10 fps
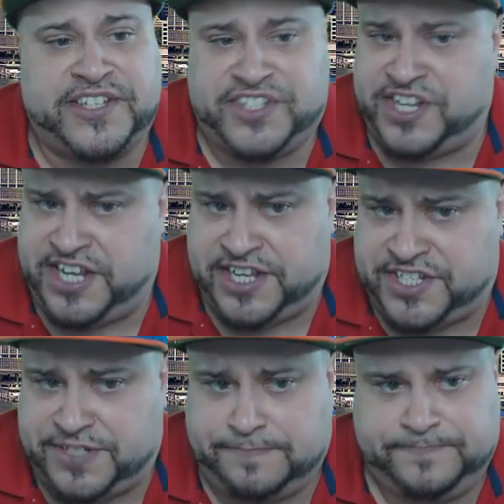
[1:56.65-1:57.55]

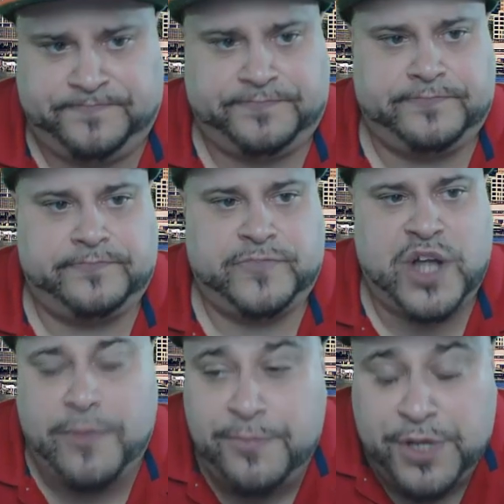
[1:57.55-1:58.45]
insidious.
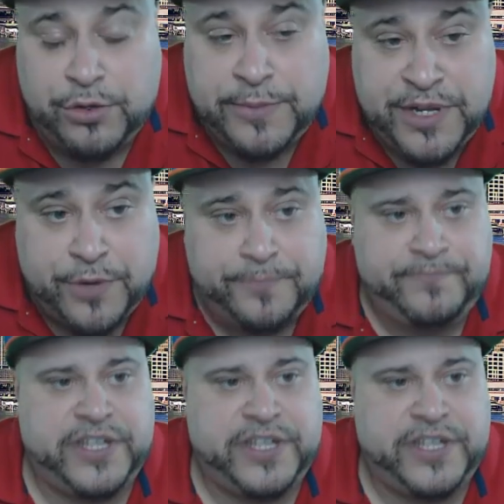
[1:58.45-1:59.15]
Comment below, let me know.